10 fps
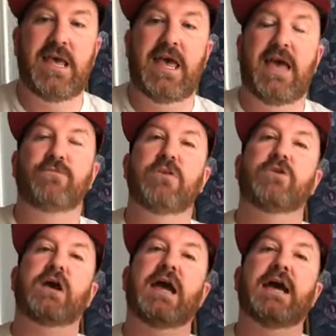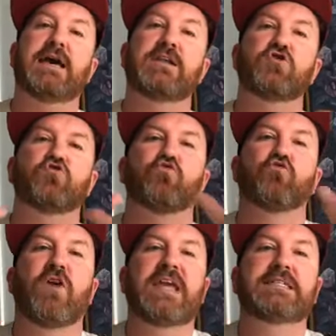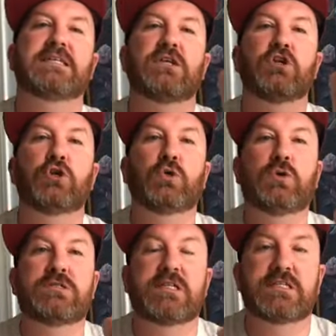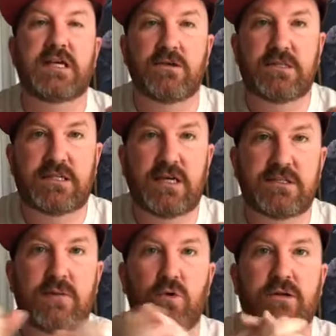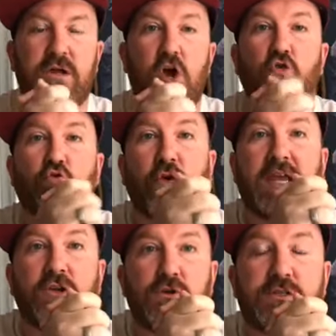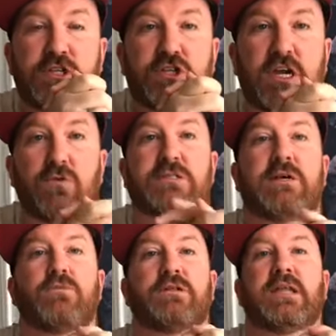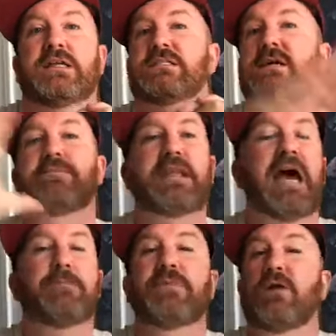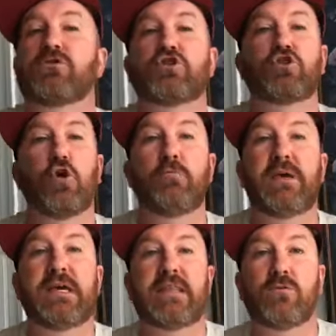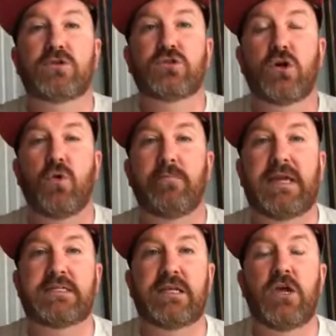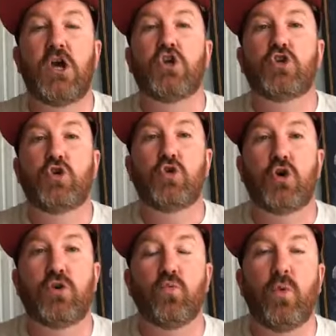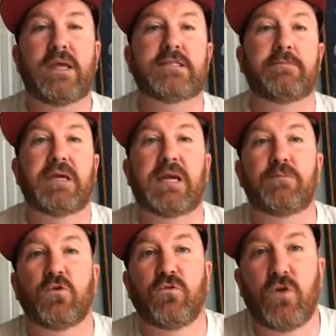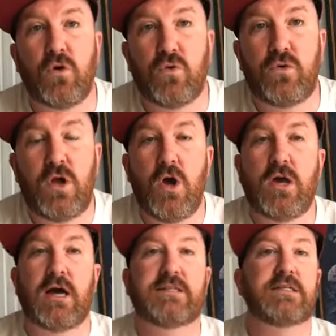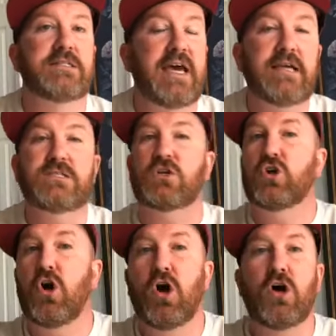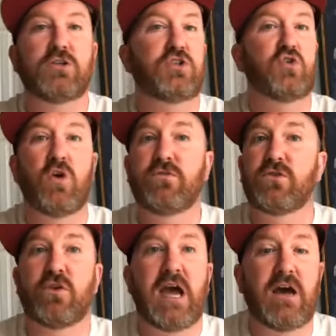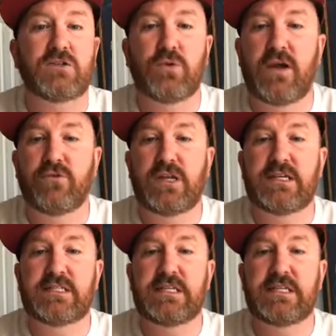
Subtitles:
Have you ever had great news to tell someone? Great news to share with someone? Like something happened that was so big, that was so amazing, you couldn't wait to pick up your phone, to text, to call, to go over to their house, whatever it is.